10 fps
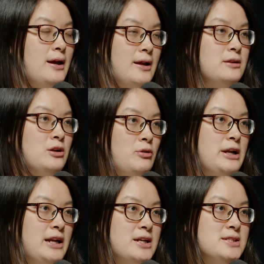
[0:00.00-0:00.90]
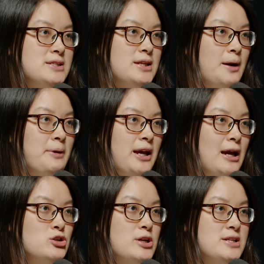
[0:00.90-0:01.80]
and low latency
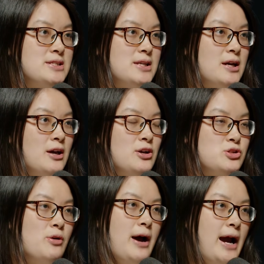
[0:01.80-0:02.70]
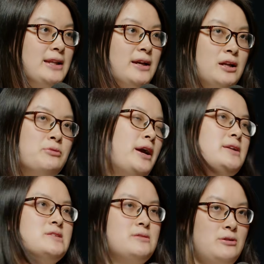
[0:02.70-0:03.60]
applications. So high data
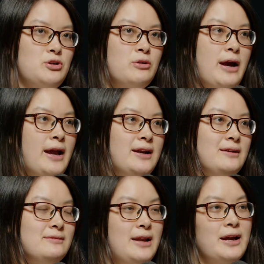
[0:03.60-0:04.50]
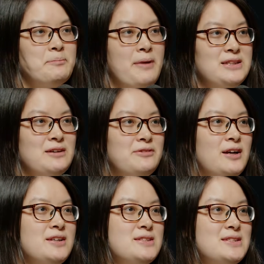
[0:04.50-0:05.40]
rate, adding like
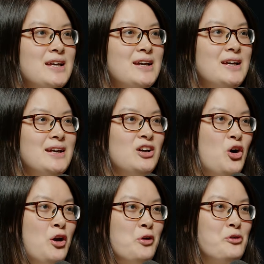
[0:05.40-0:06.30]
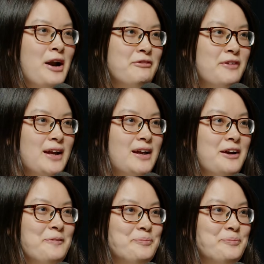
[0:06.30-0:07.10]
metaverse, holographic